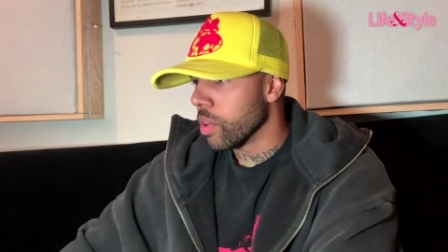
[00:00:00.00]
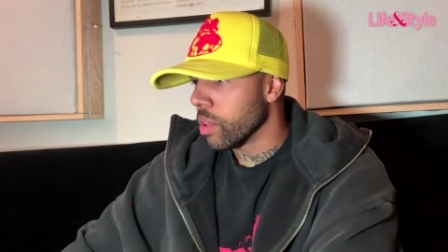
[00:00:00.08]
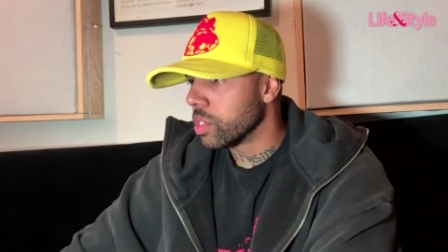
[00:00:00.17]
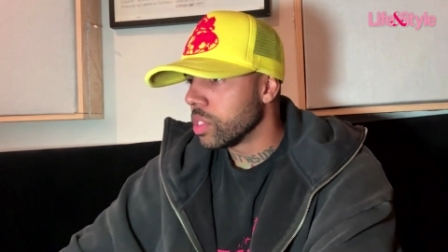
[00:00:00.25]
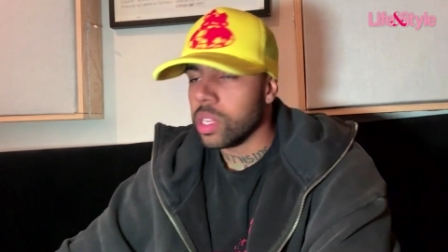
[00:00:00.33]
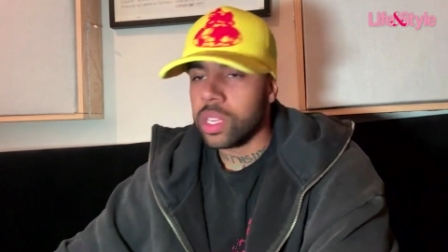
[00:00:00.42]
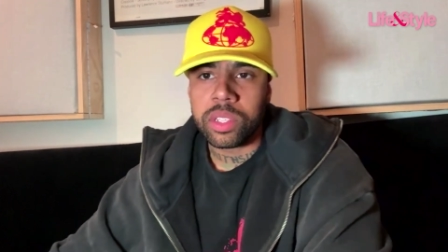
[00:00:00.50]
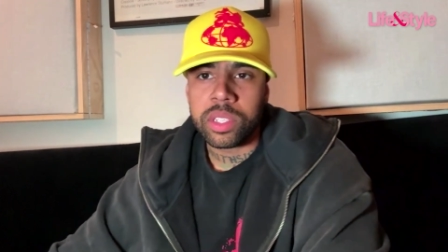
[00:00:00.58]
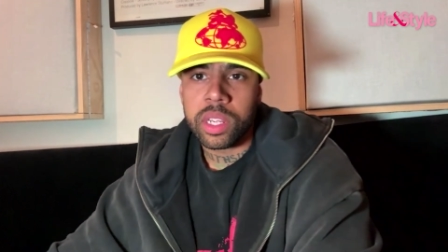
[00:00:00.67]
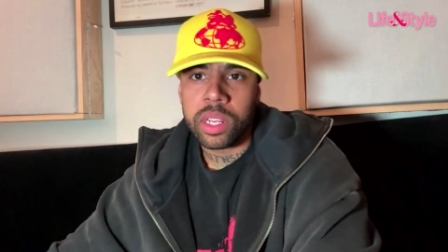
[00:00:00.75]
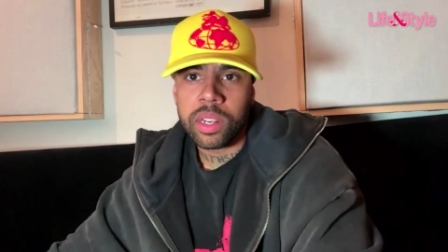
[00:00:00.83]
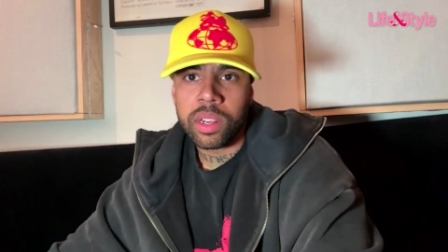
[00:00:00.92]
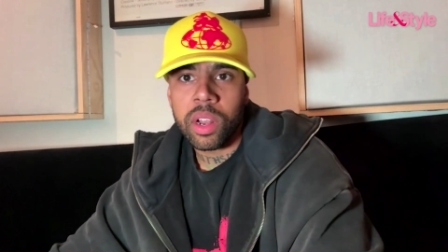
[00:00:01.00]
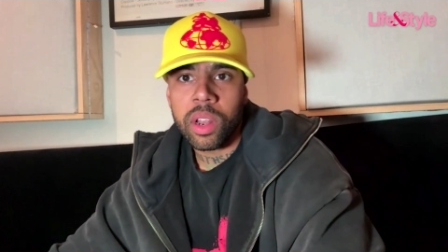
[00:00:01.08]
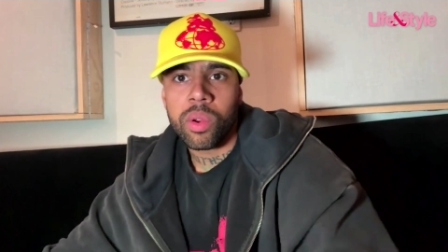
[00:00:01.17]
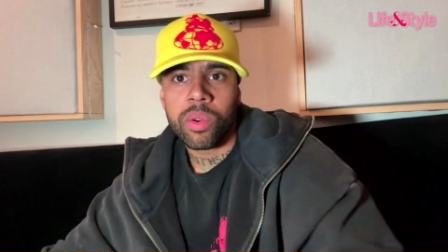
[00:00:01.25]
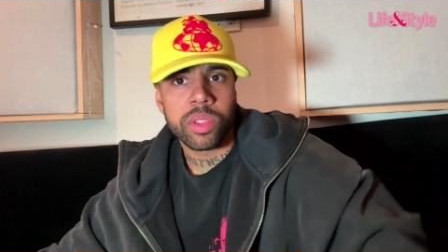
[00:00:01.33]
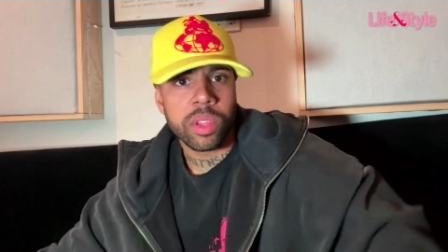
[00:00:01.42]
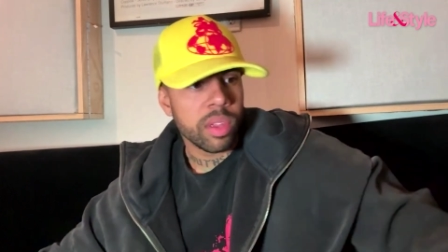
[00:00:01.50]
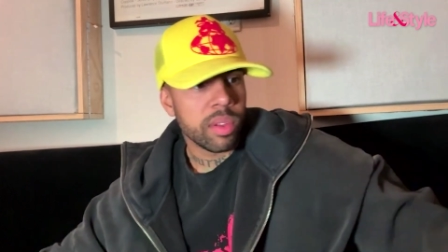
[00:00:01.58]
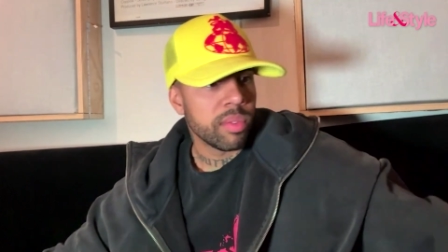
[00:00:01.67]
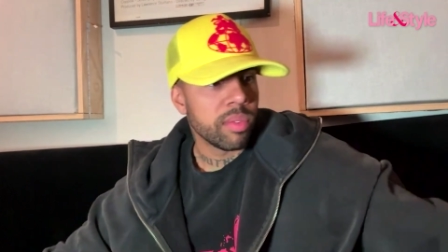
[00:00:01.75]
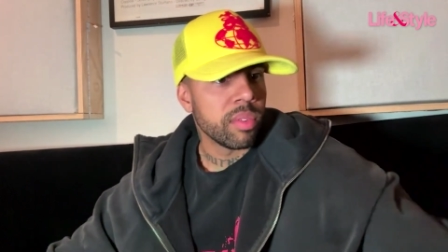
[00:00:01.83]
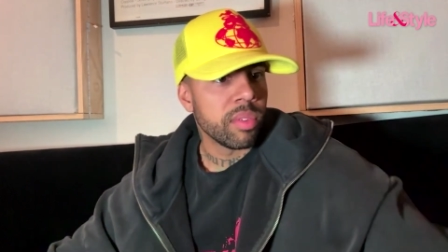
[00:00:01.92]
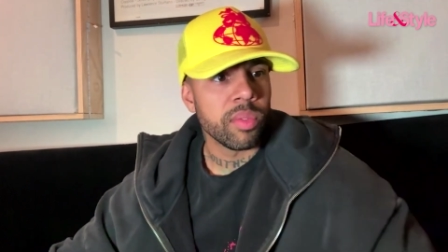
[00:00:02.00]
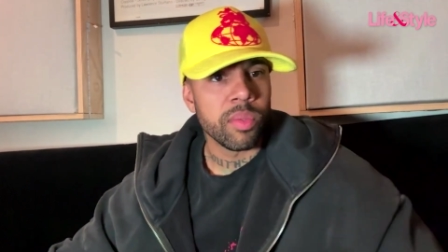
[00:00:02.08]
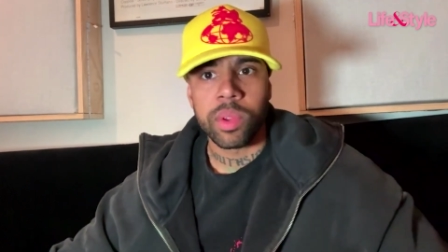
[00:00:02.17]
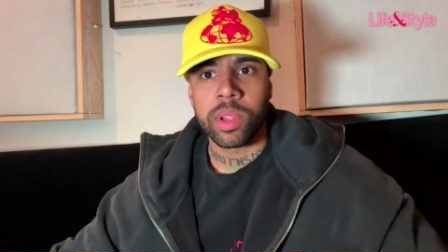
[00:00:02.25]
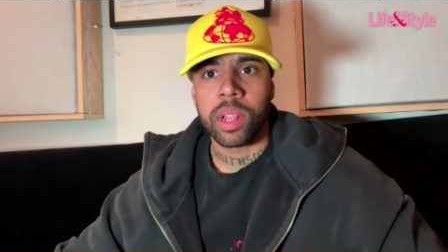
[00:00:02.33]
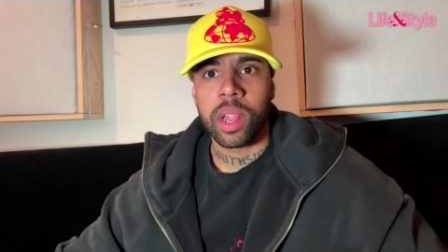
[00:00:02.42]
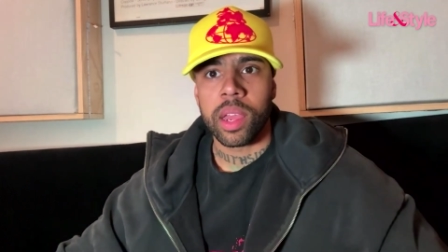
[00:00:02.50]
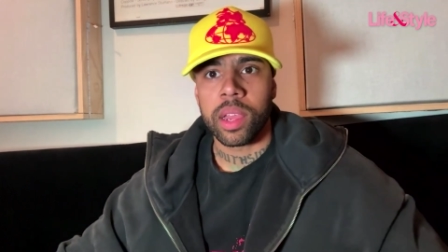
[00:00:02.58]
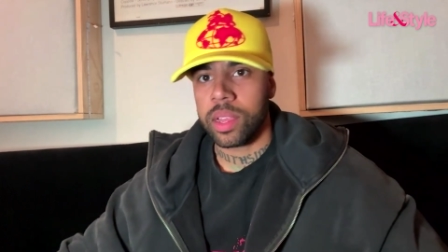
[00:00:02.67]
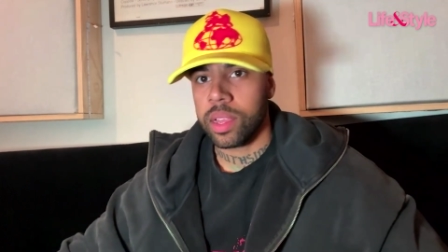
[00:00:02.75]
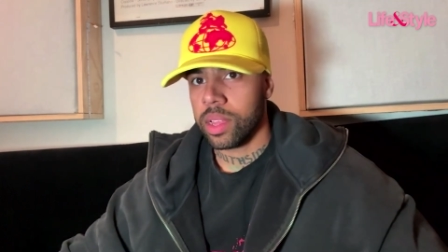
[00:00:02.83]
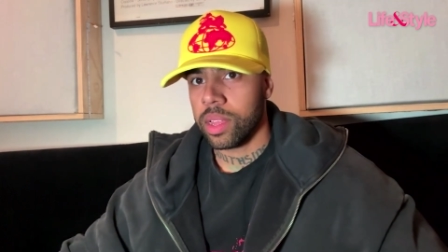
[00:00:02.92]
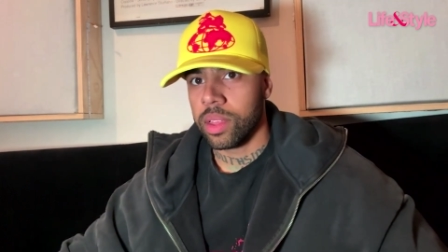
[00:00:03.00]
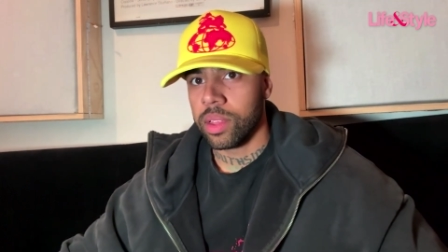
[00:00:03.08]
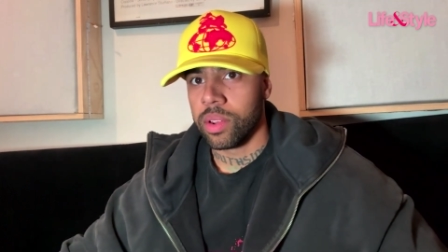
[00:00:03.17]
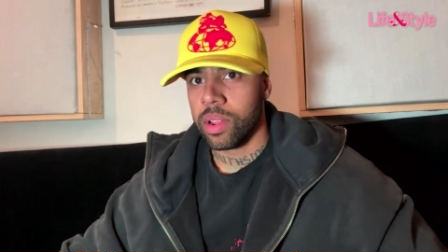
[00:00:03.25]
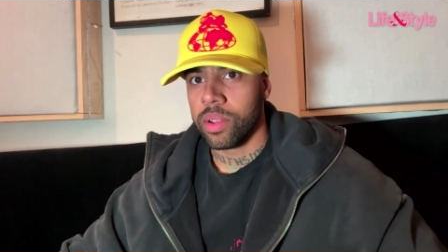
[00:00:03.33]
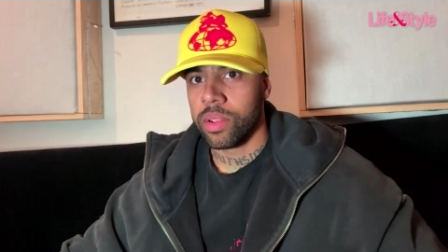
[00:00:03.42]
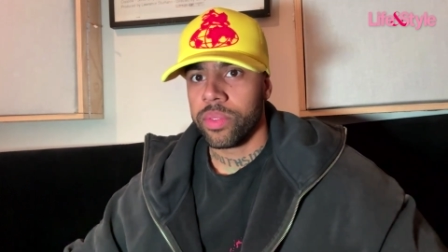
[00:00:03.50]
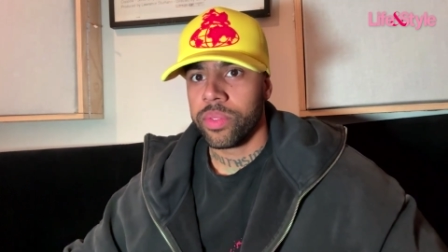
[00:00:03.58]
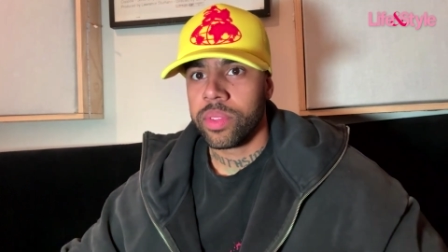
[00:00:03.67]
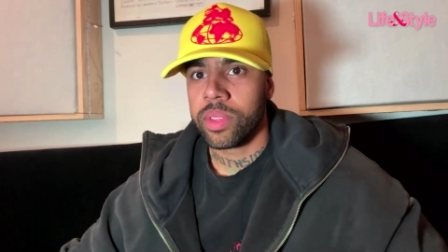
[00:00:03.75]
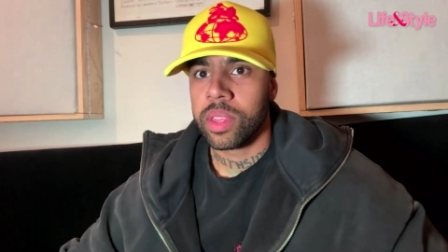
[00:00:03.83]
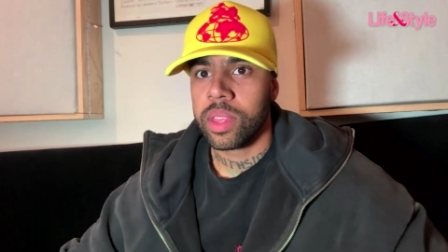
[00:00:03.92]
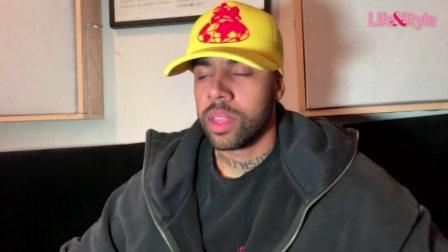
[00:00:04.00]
first season clothing with like, you know,